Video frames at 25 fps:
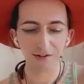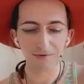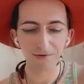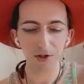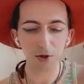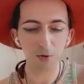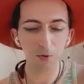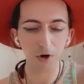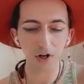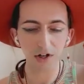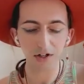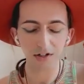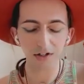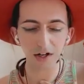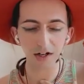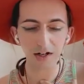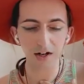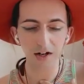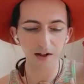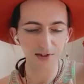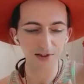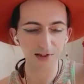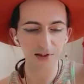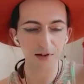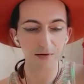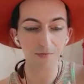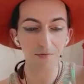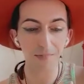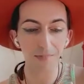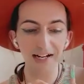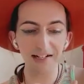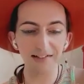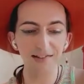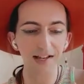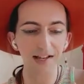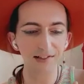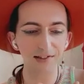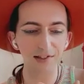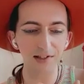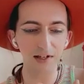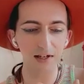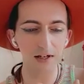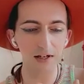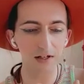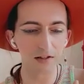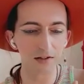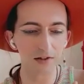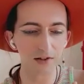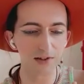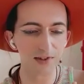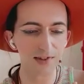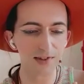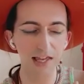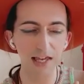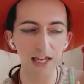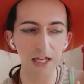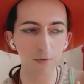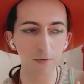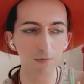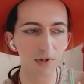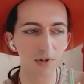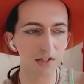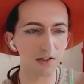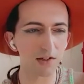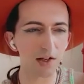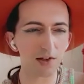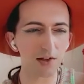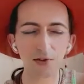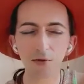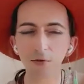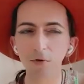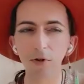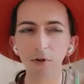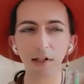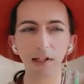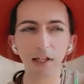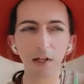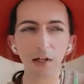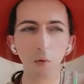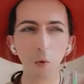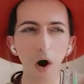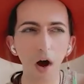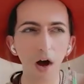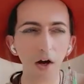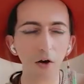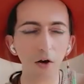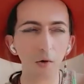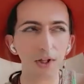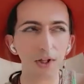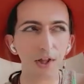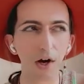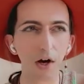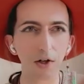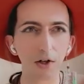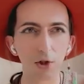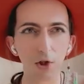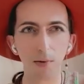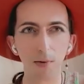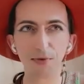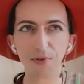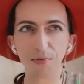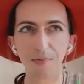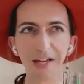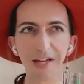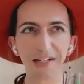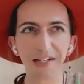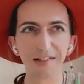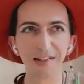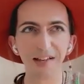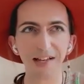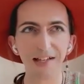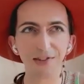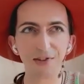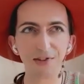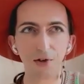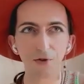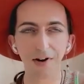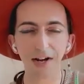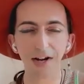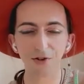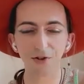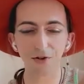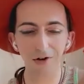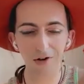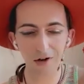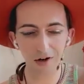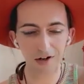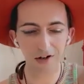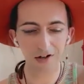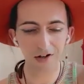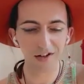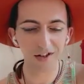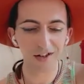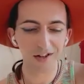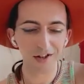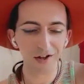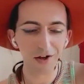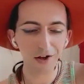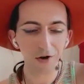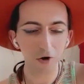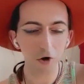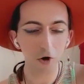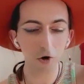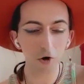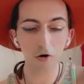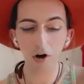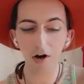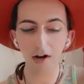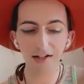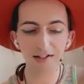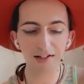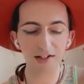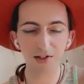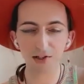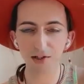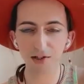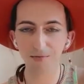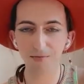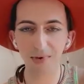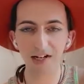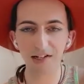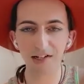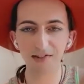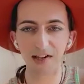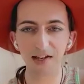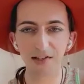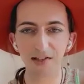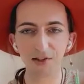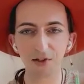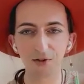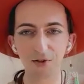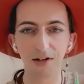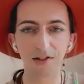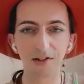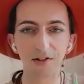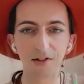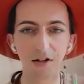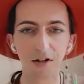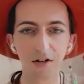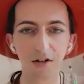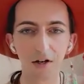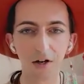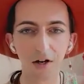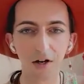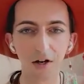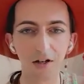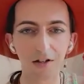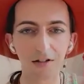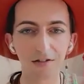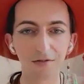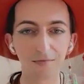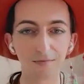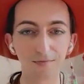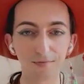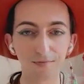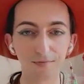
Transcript: if you want a custom metadata scheme that doesn't really work with our drops metadata renderer or our addition metadata renderer,